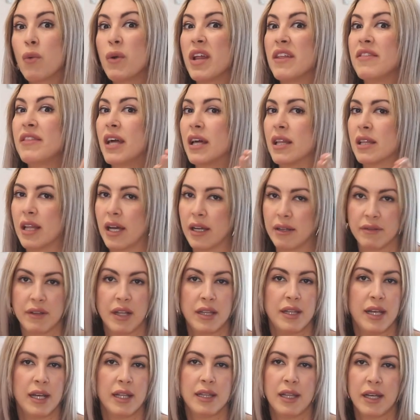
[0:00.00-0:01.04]
with a deadline.
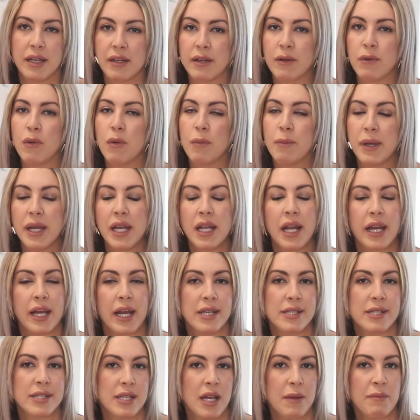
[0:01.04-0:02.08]
The deadline it will be, like
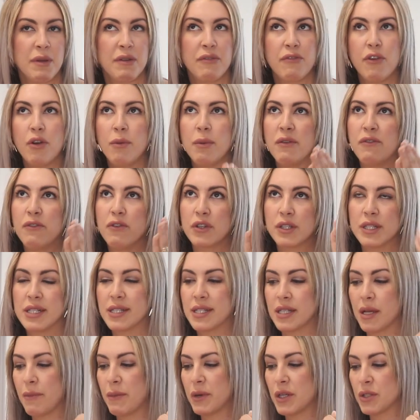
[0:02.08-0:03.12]
I said before
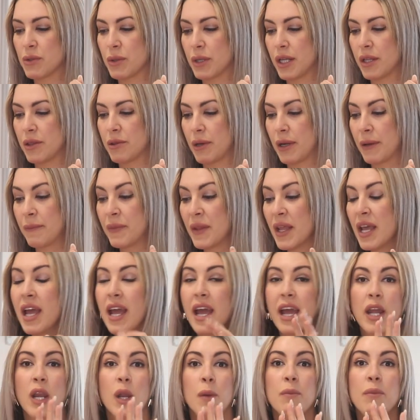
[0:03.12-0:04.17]
December 23.
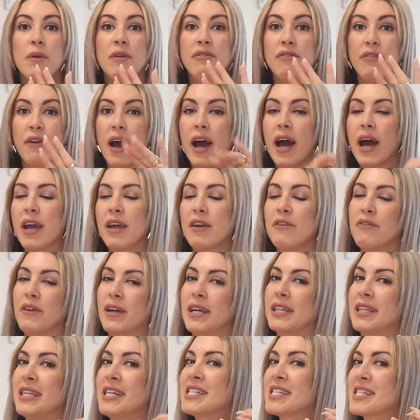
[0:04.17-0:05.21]
And number five,
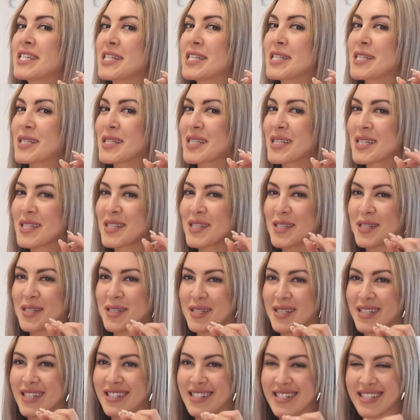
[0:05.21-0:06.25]
and this is
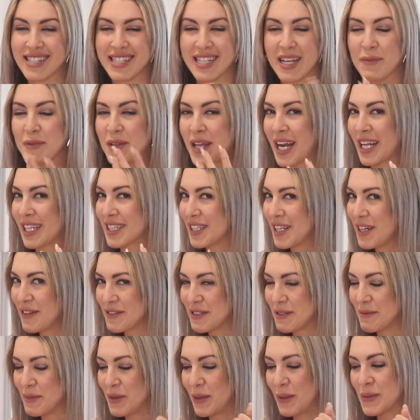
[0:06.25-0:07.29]
the step that I
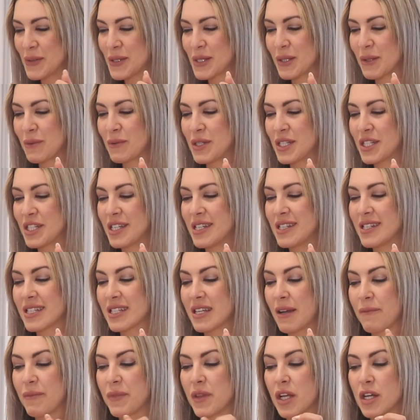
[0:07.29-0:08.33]
love the most, which
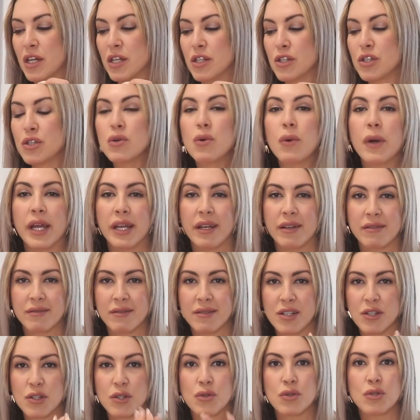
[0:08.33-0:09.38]
is
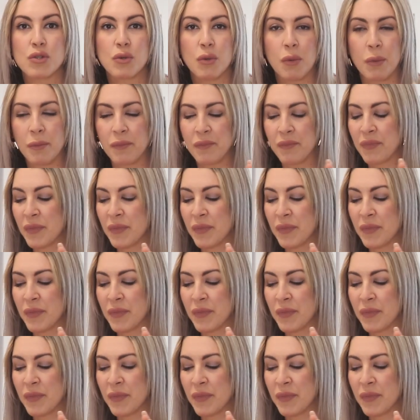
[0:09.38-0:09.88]
to do.